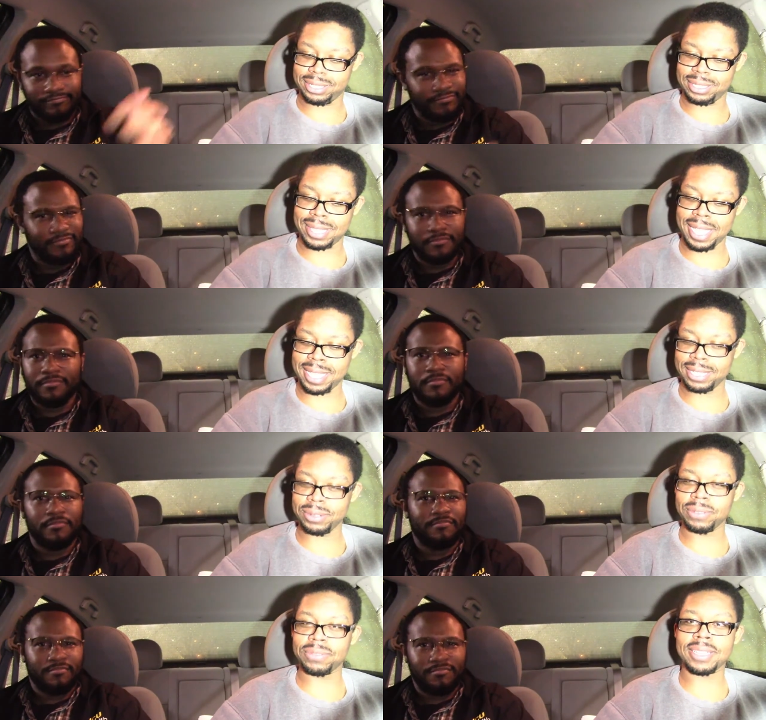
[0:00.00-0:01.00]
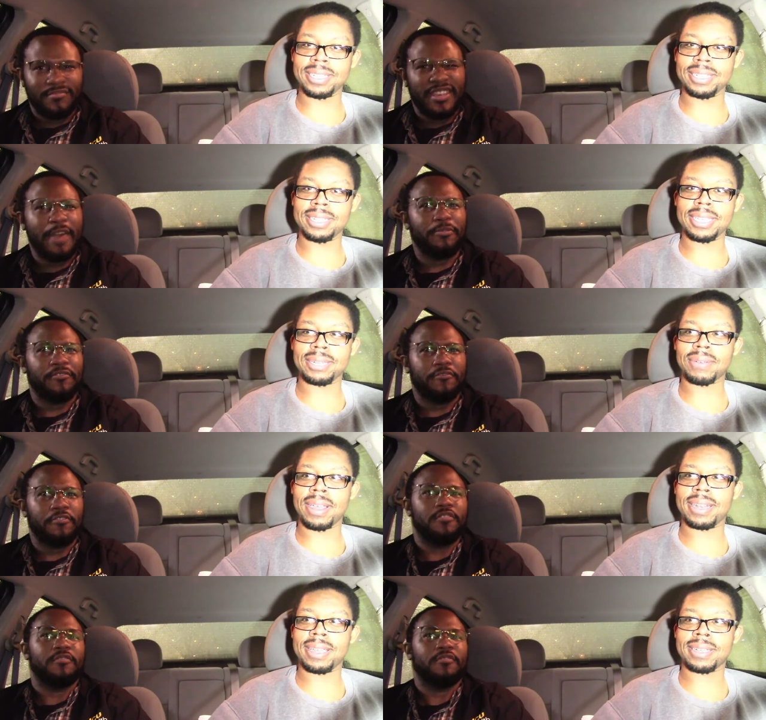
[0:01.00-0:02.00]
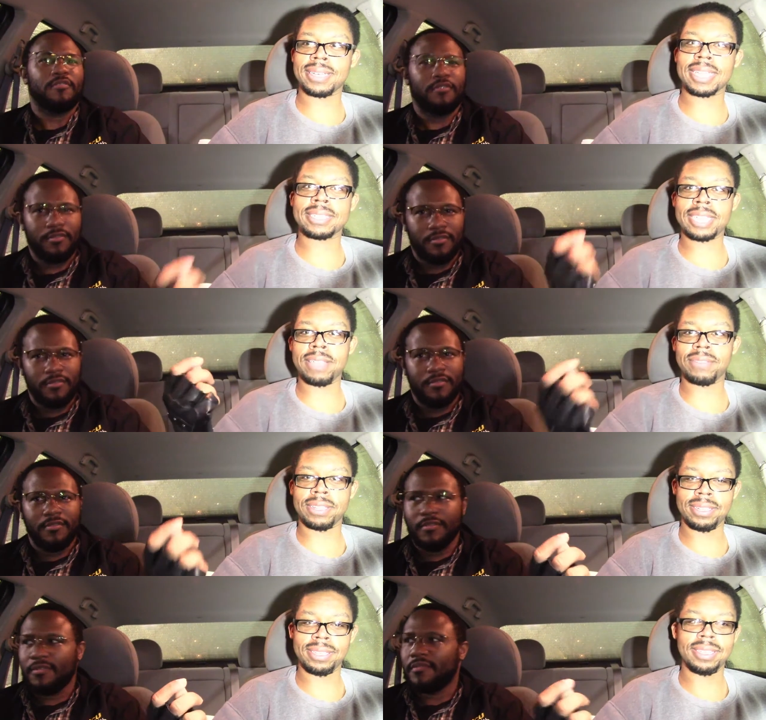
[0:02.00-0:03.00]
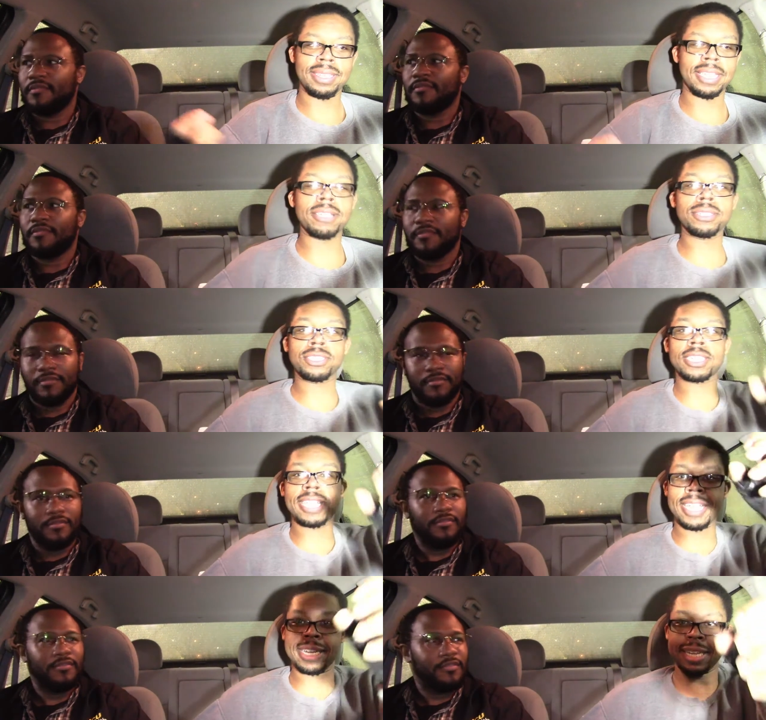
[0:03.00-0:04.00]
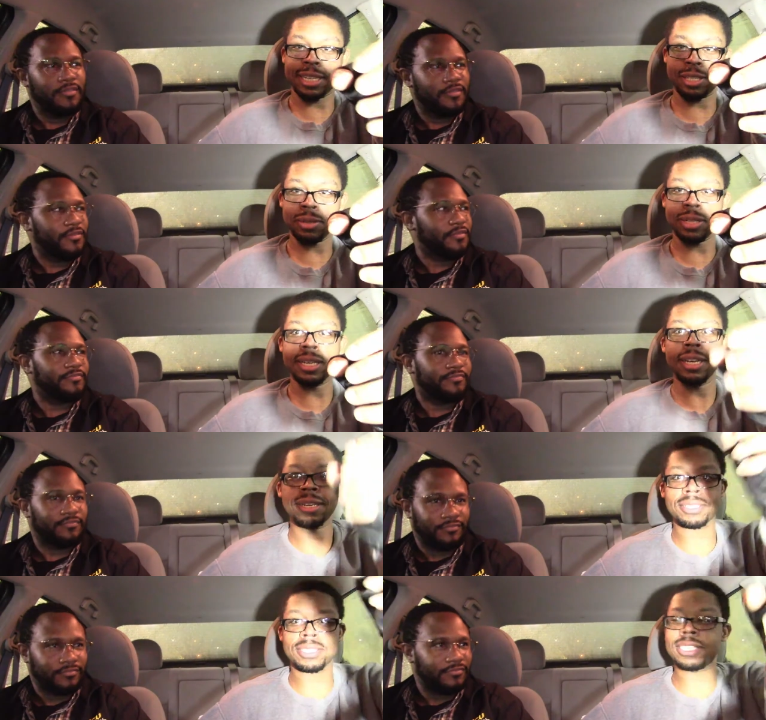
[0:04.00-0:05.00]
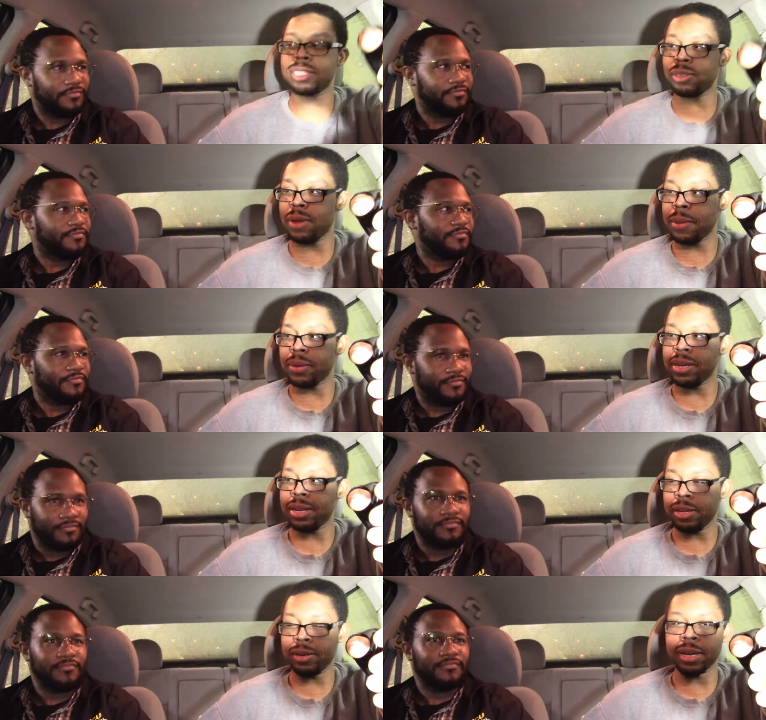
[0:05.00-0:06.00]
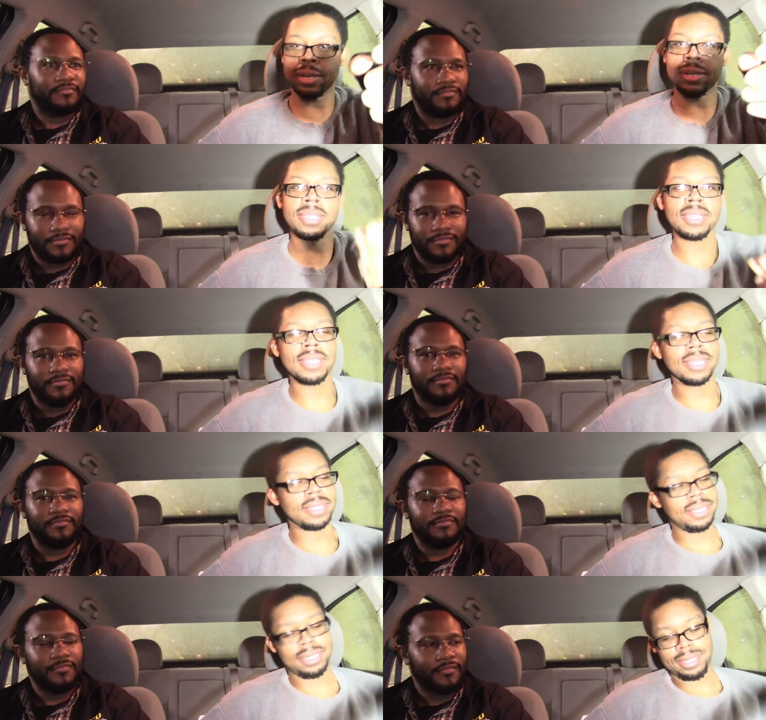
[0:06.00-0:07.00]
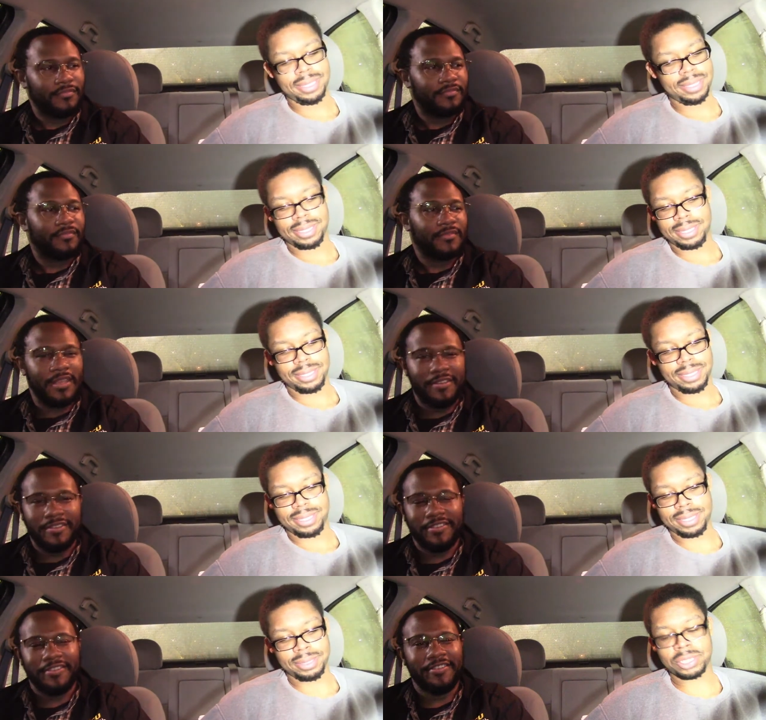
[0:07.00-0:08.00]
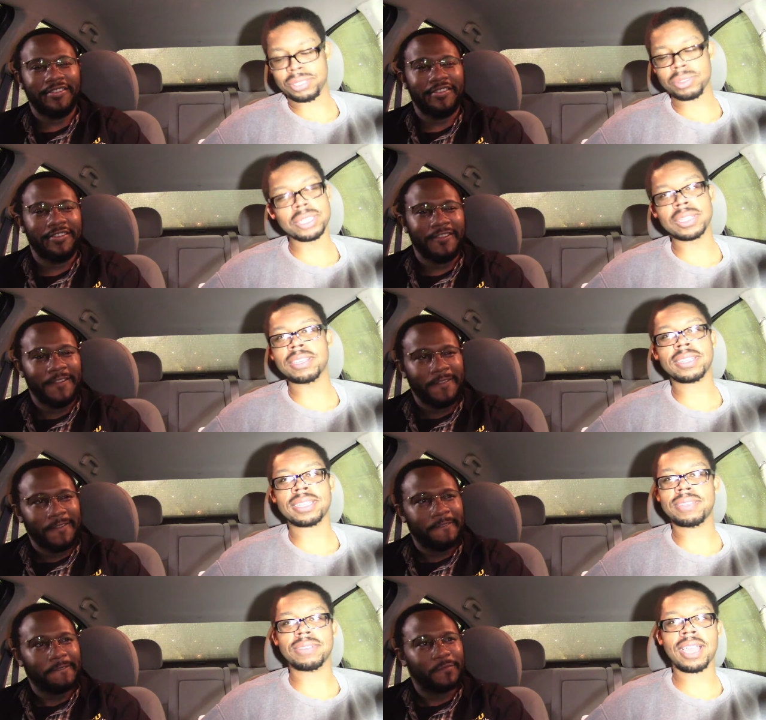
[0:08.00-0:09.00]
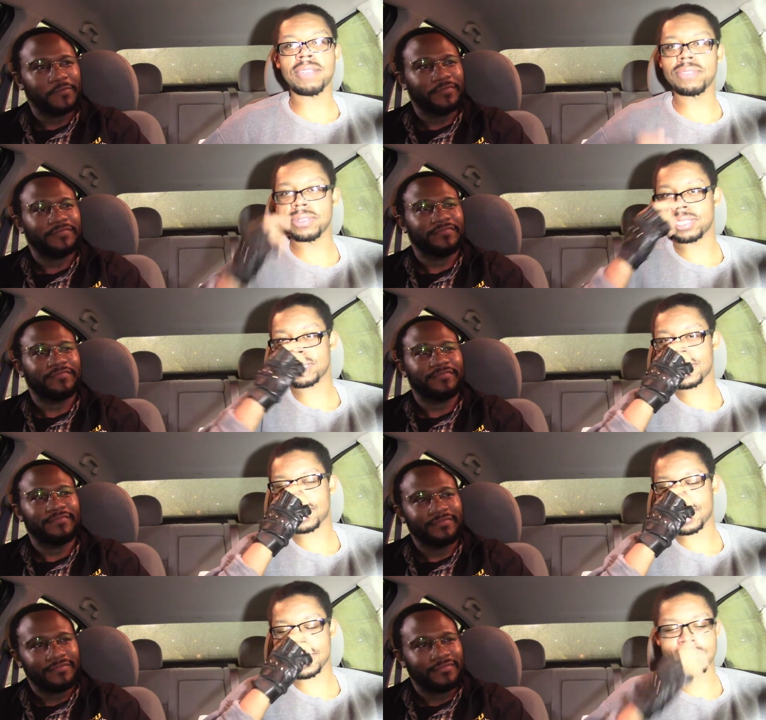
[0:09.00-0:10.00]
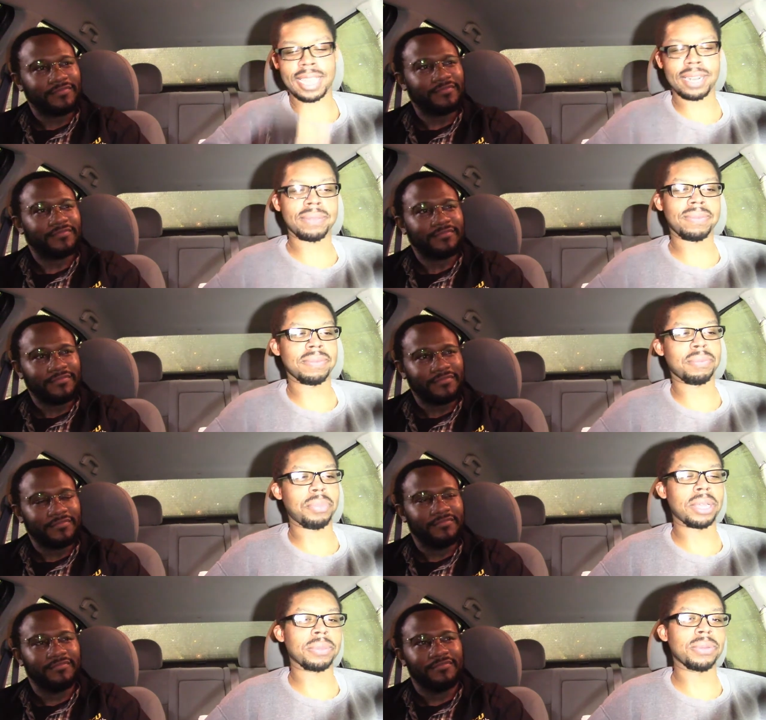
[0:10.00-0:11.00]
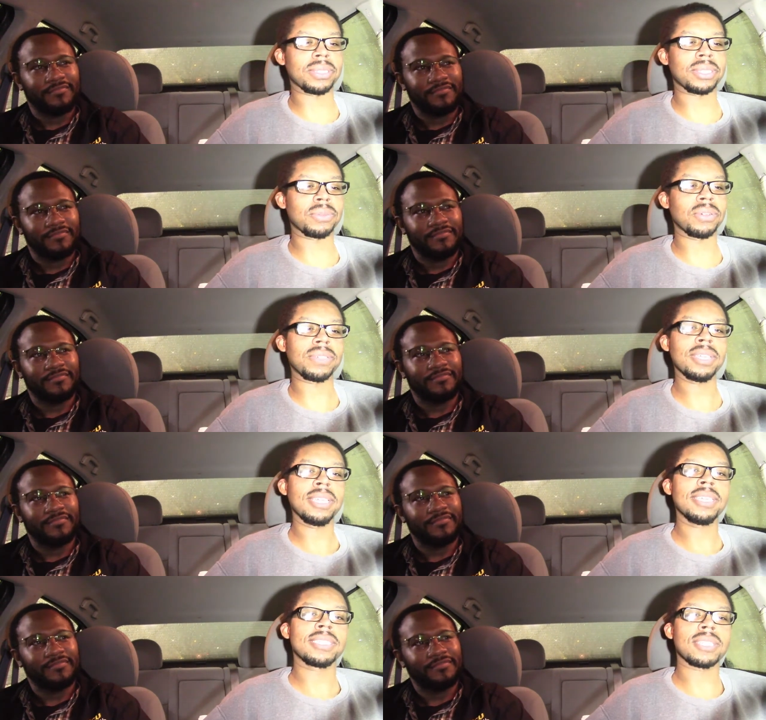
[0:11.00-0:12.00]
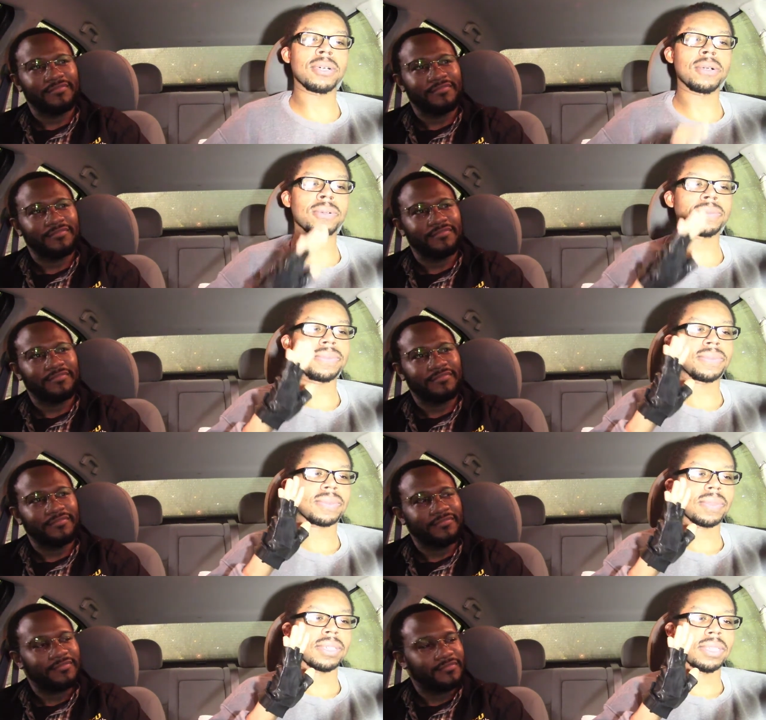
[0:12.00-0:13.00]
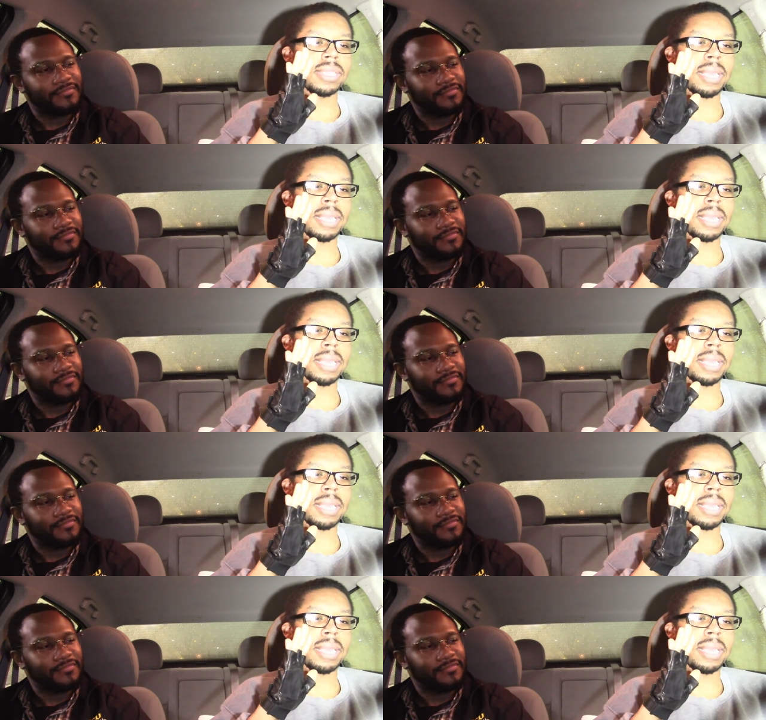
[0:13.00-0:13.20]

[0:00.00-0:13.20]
Speaker 1: thing you conveniently Kept need right you. now I saved it Here's your gun next you your signature weapon. Here you go. it's, it's a little co- convoluted shit like that that kind of bugged me with this movie. So they